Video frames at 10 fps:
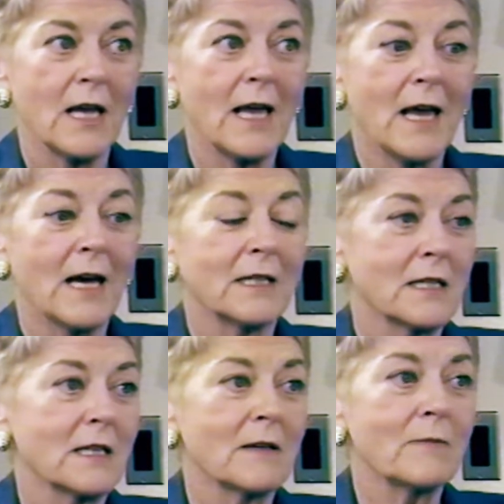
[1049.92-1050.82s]

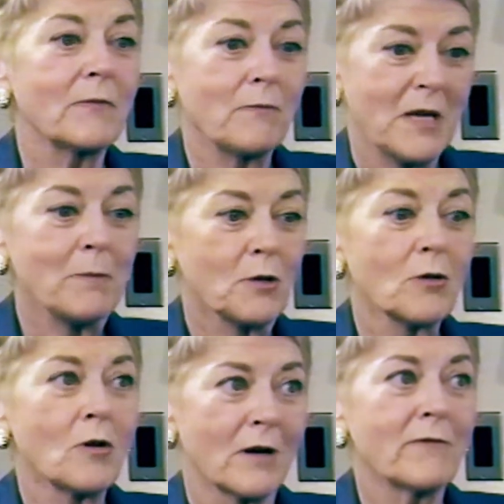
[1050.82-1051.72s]
And
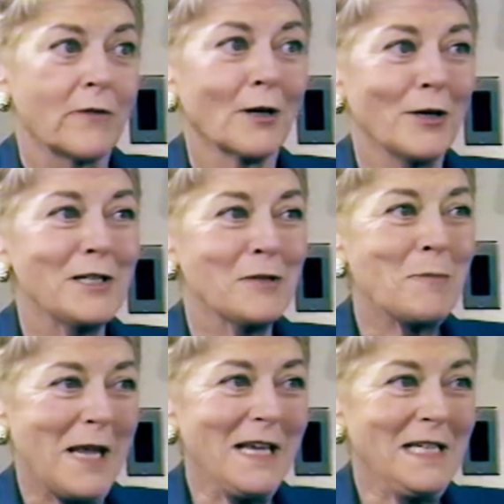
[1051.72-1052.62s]
people are very
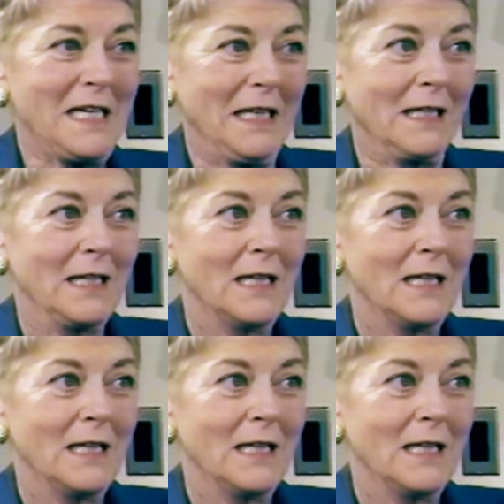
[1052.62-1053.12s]
demanding.